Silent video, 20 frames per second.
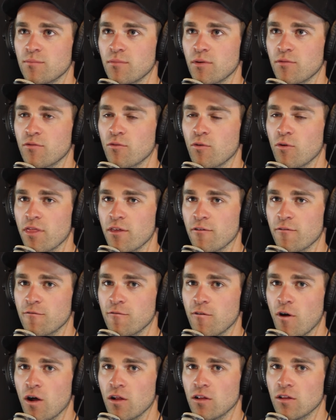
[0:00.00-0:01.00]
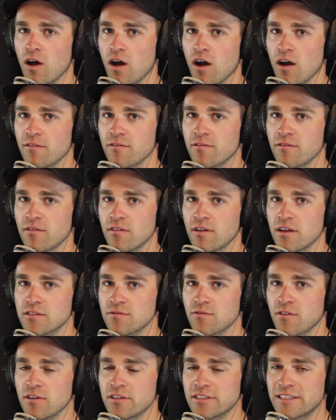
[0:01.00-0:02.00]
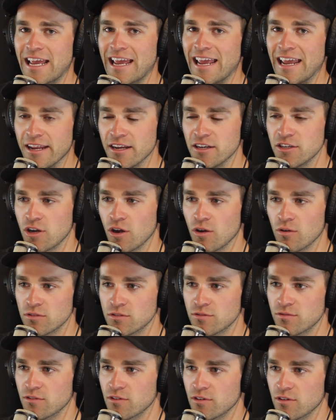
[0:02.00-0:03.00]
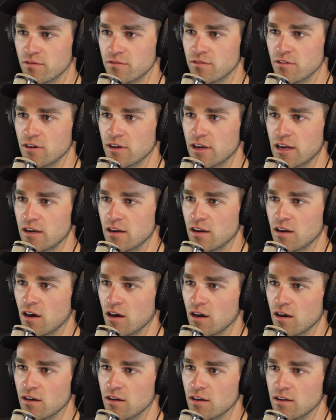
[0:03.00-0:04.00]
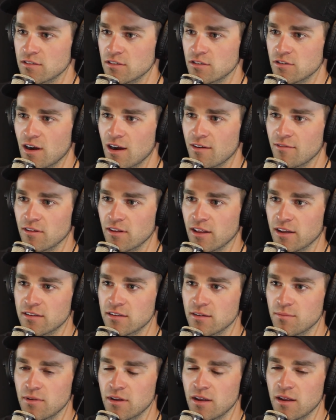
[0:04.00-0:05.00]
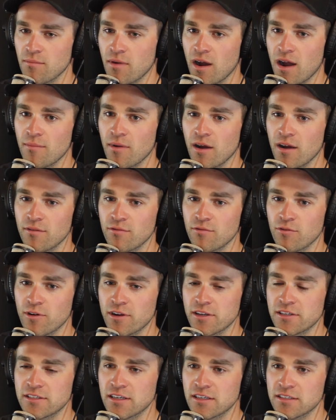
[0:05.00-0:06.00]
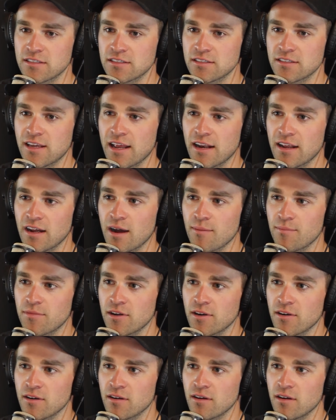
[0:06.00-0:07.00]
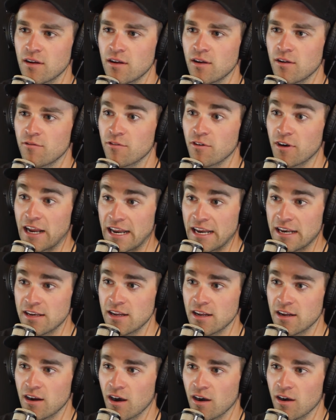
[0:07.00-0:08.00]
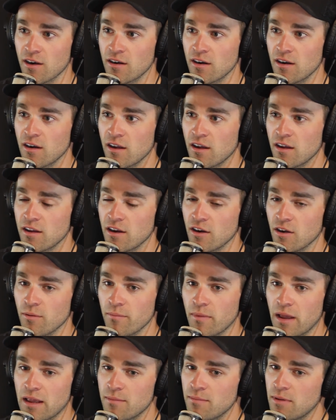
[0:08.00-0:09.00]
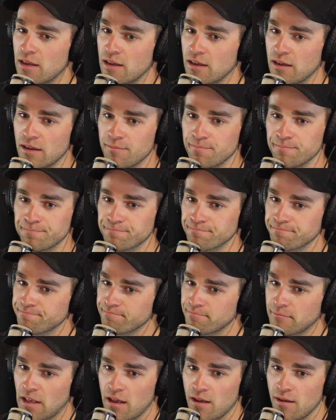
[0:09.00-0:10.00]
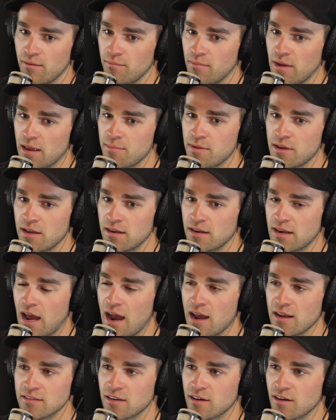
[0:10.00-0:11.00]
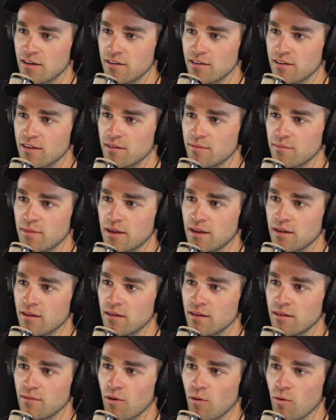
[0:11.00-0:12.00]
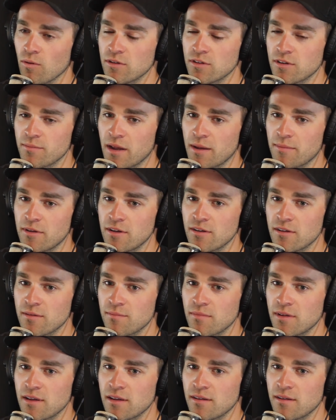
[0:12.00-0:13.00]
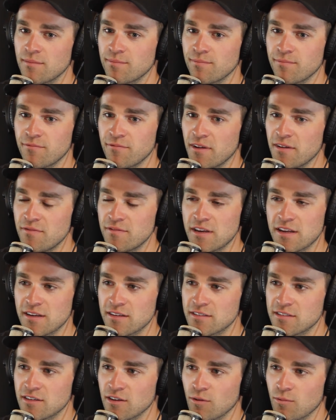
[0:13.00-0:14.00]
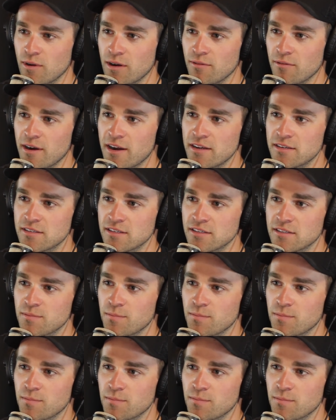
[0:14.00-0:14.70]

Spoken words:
before the fall off as far as age goes for IndyCar as a driver. Like, to me, in my mind, 46 is getting up there for IndyCar. Maybe in NASCAR you can be older, maybe you can be 50 and still win races,